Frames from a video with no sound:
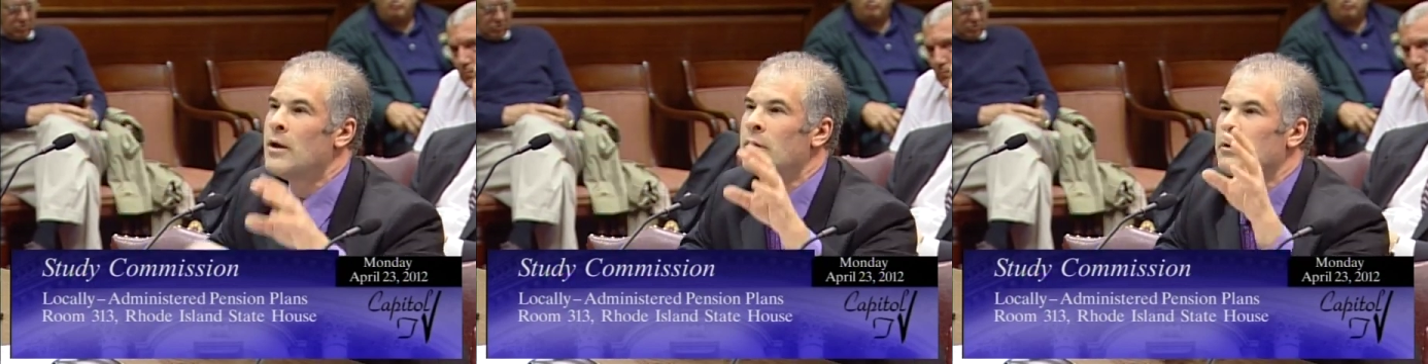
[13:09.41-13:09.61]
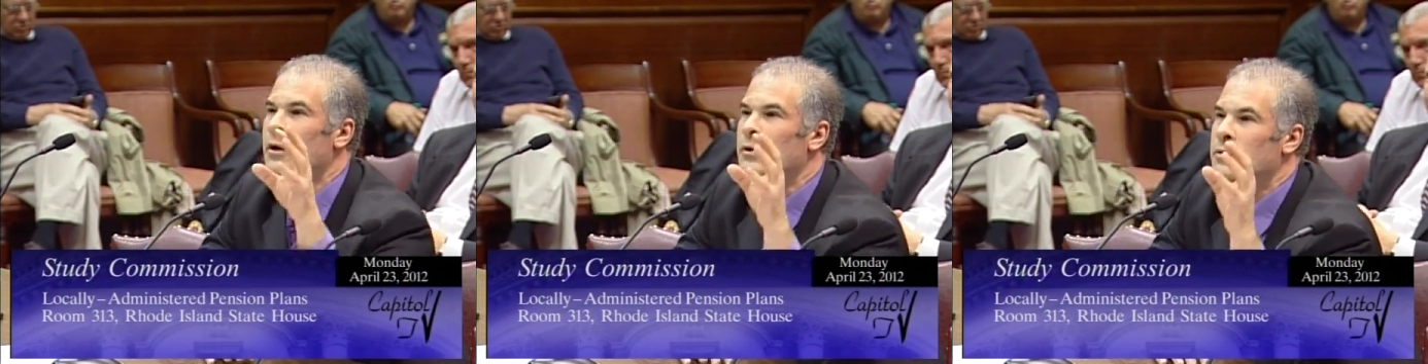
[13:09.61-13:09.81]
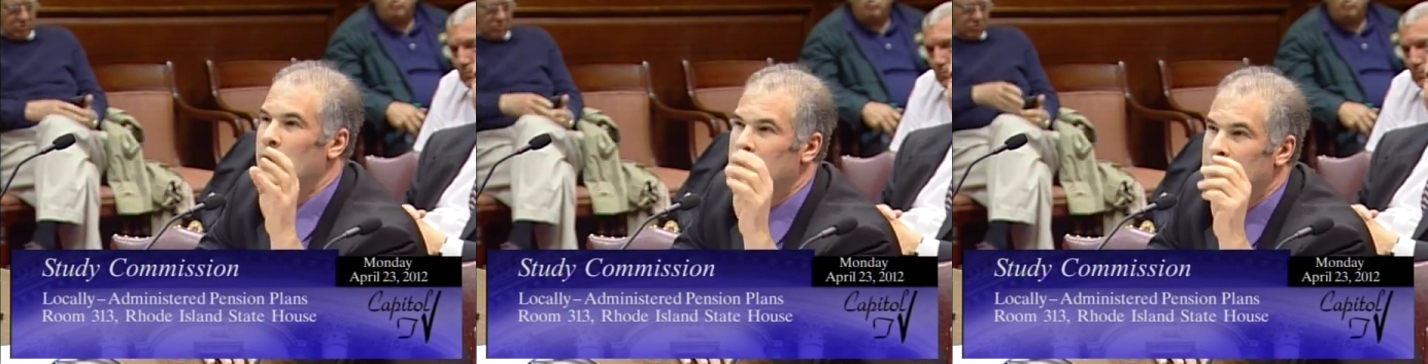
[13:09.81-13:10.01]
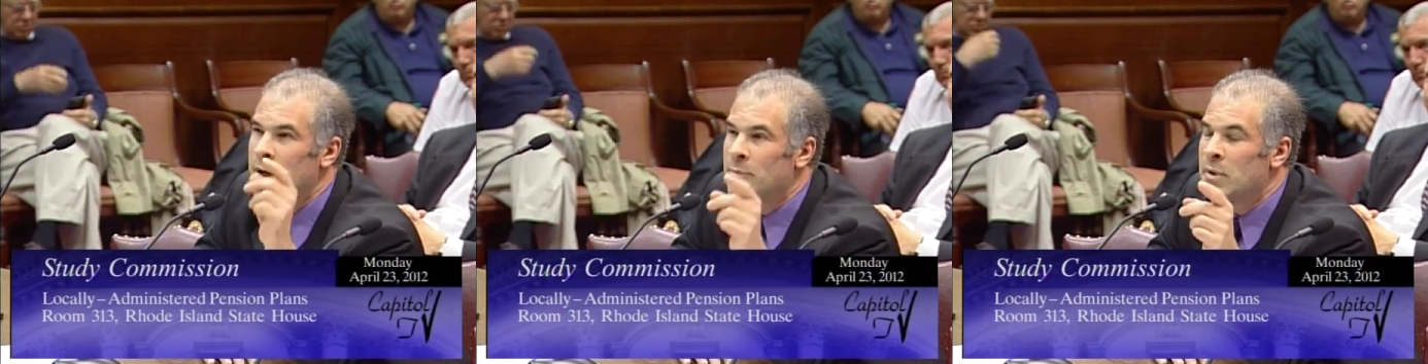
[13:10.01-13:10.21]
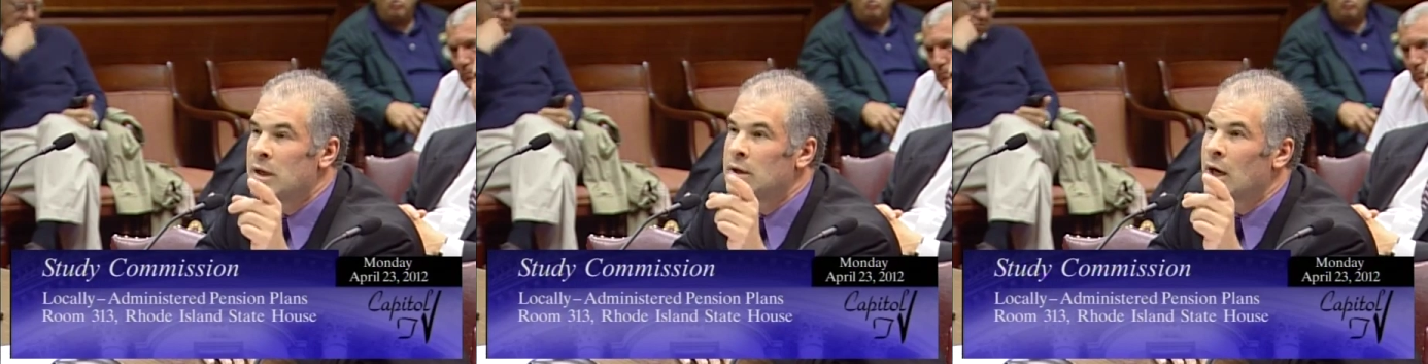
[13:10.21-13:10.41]
The
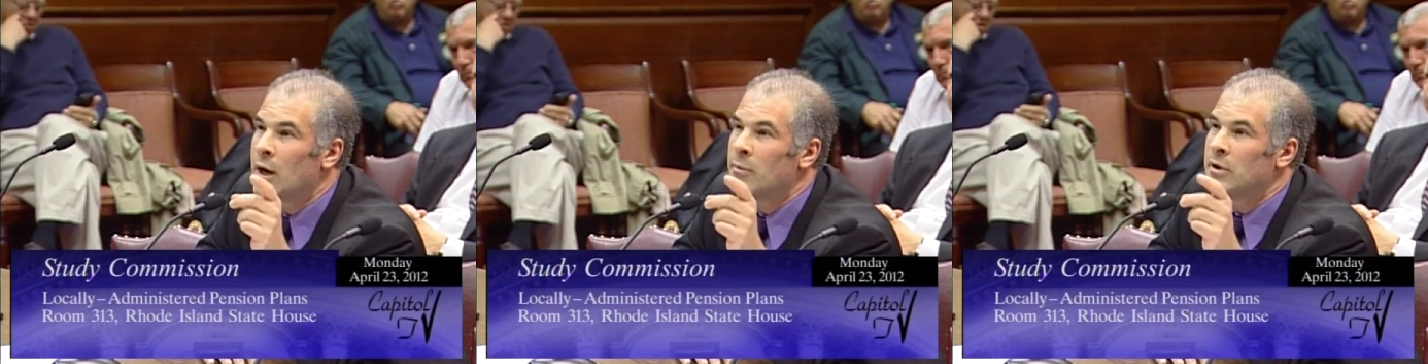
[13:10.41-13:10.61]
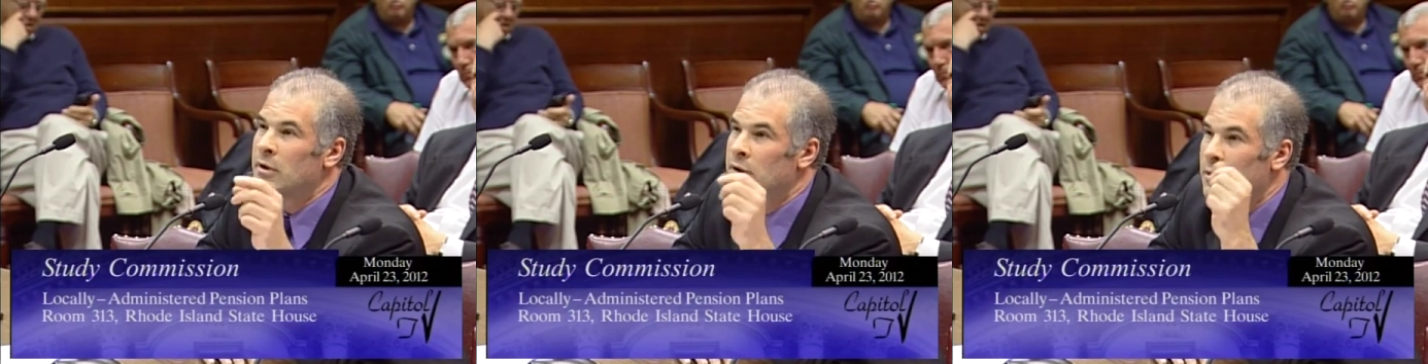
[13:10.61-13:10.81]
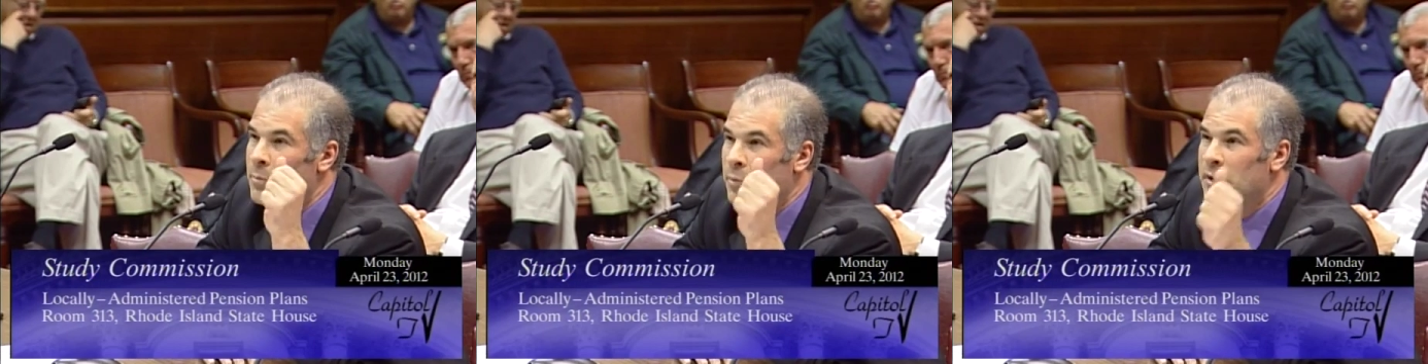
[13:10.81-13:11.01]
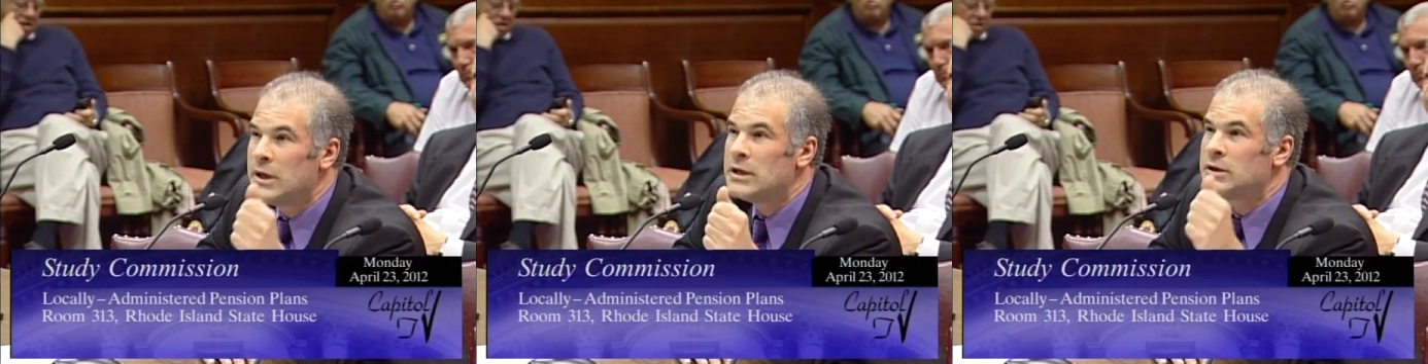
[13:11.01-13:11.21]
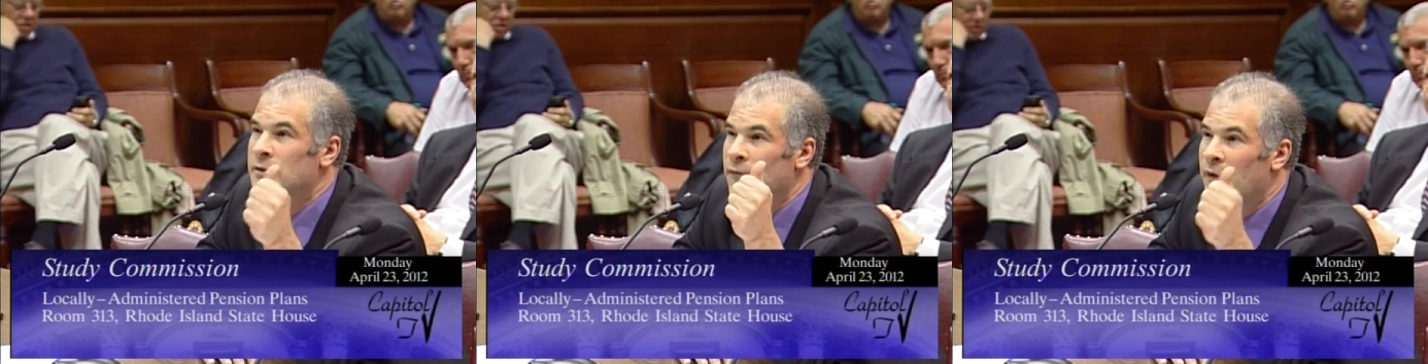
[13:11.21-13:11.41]
DPW, the
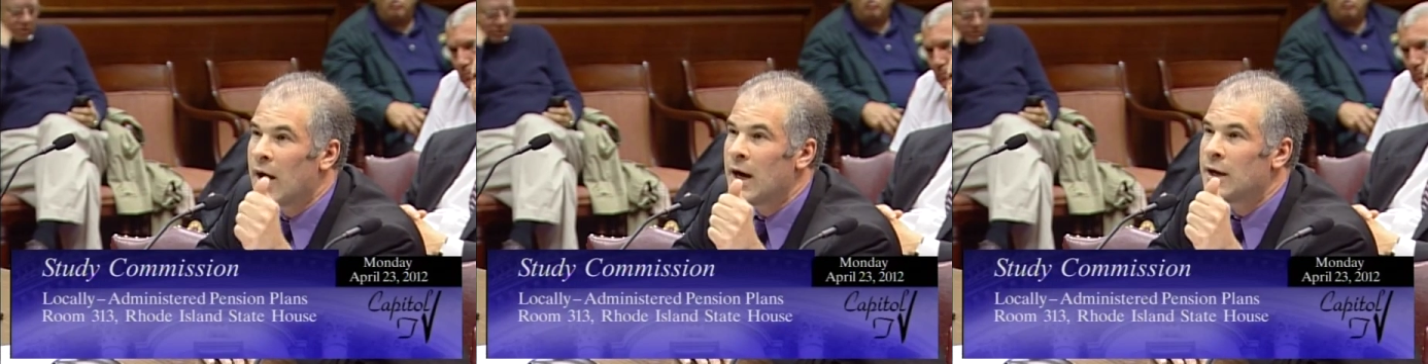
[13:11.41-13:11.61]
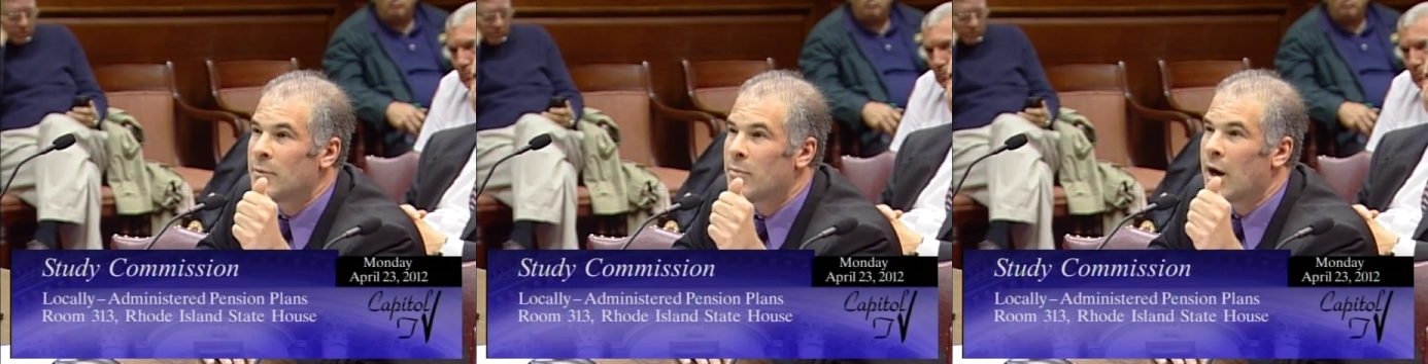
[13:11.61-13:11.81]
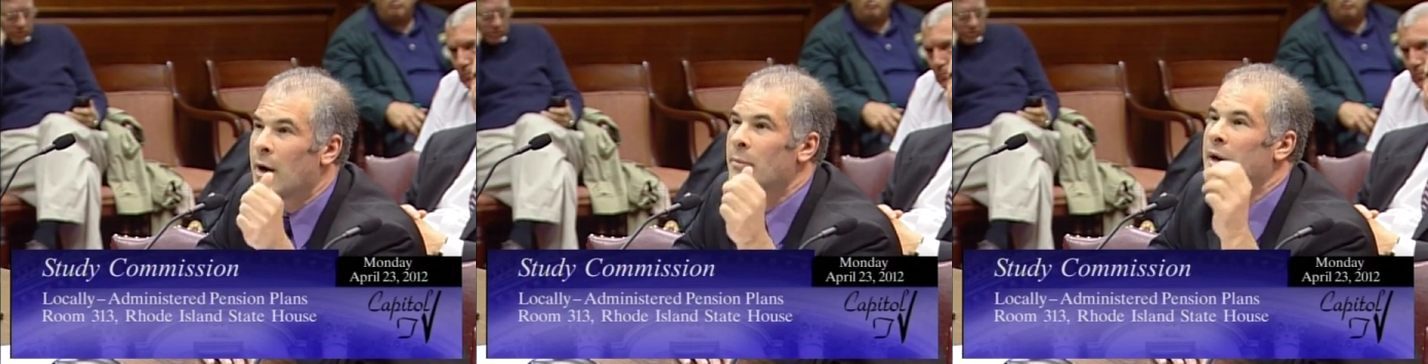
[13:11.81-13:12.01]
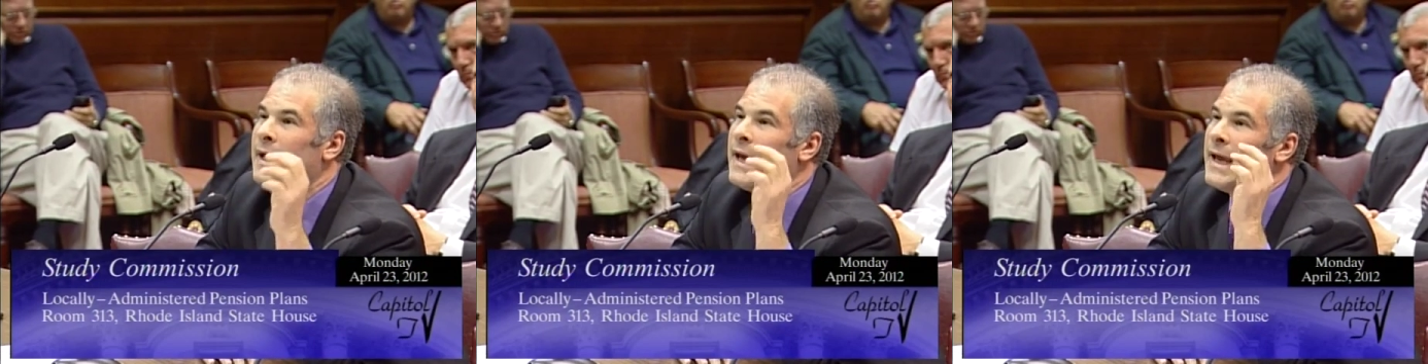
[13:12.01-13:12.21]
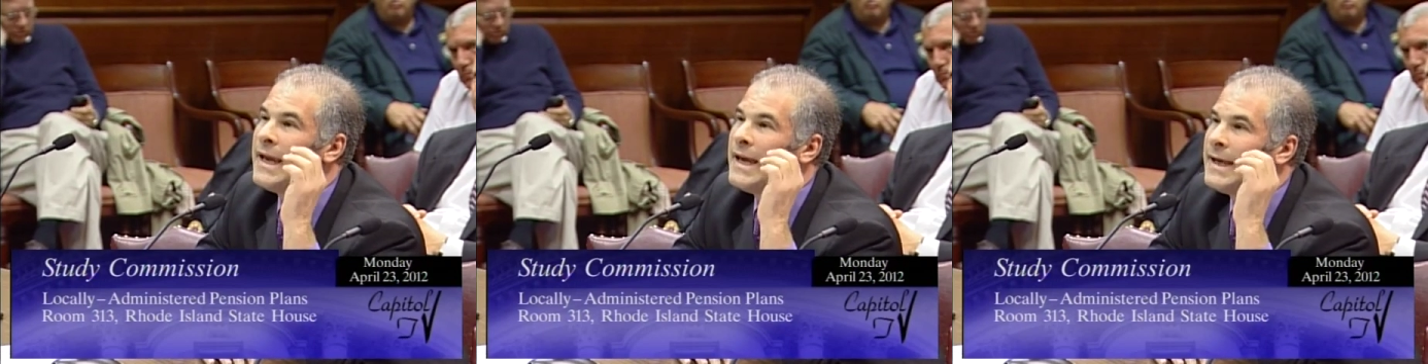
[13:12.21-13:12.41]
police, the fire department are
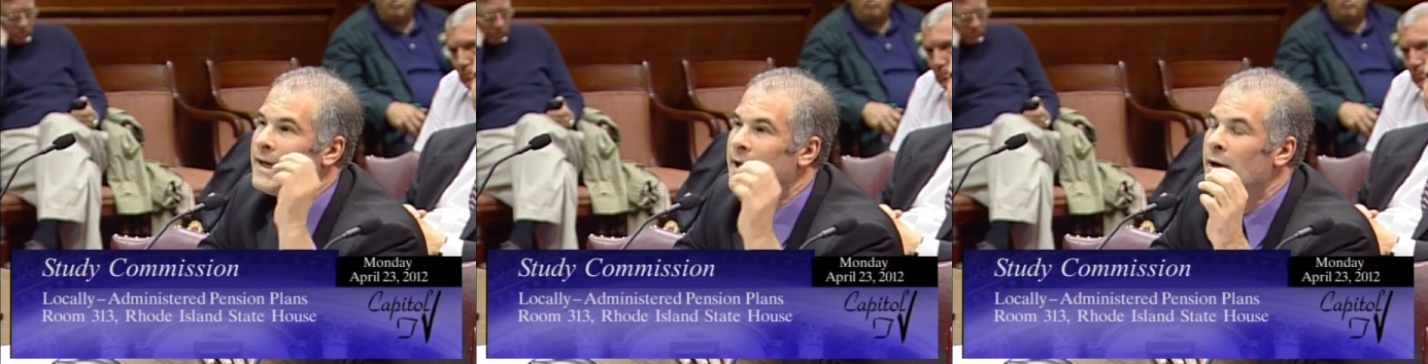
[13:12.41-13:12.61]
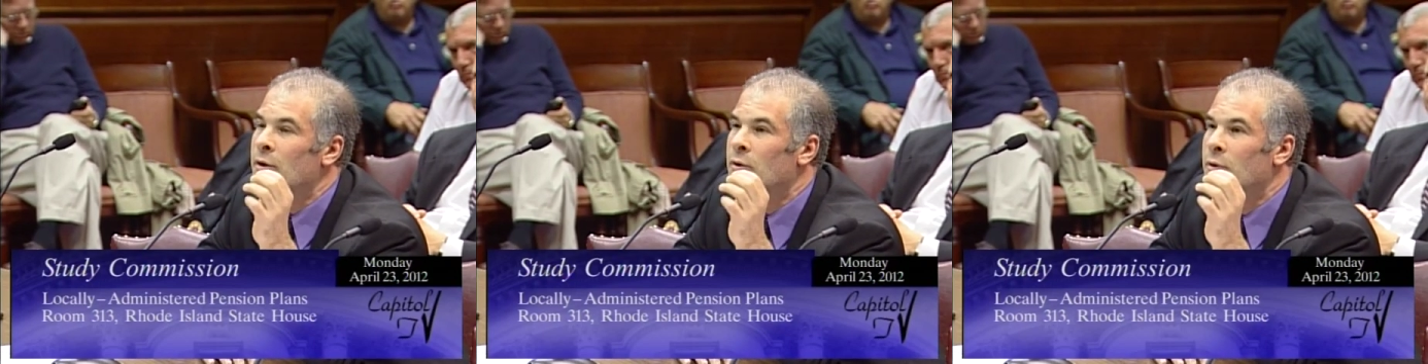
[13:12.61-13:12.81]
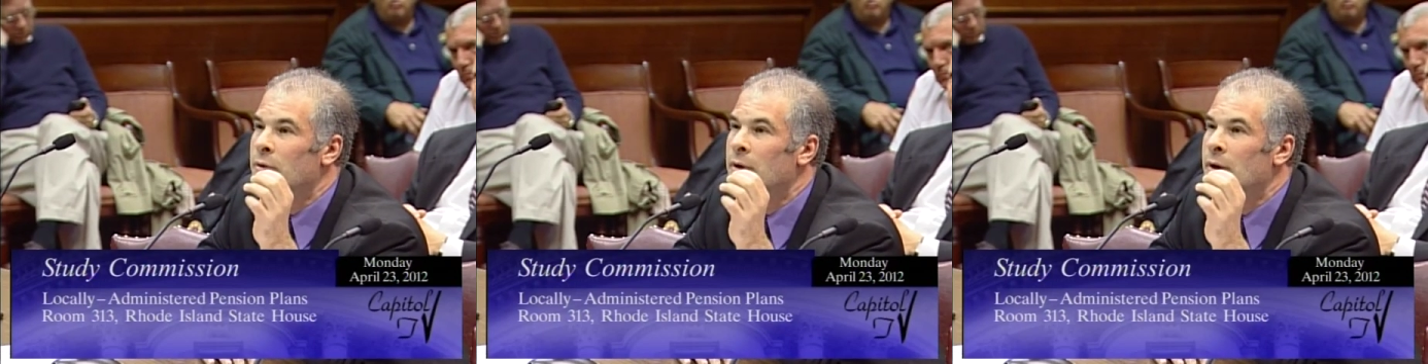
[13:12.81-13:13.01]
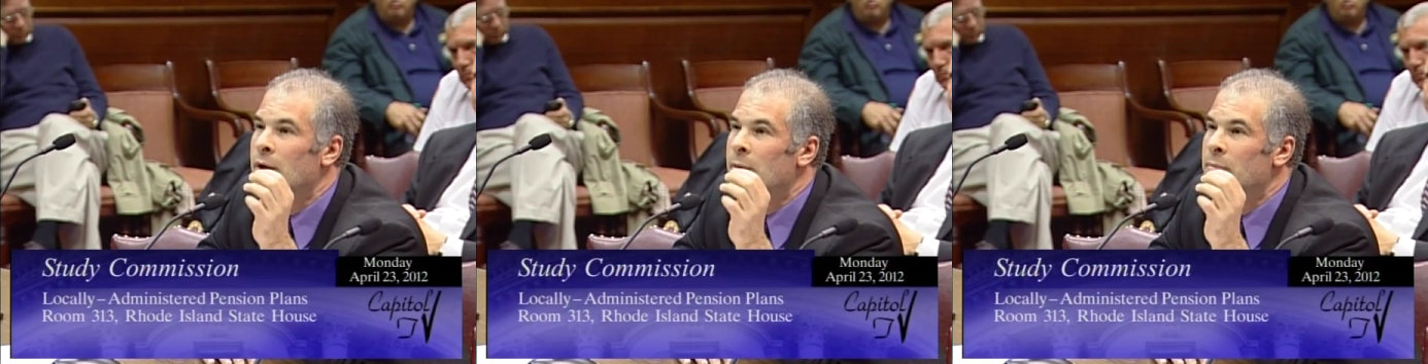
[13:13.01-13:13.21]
getting killed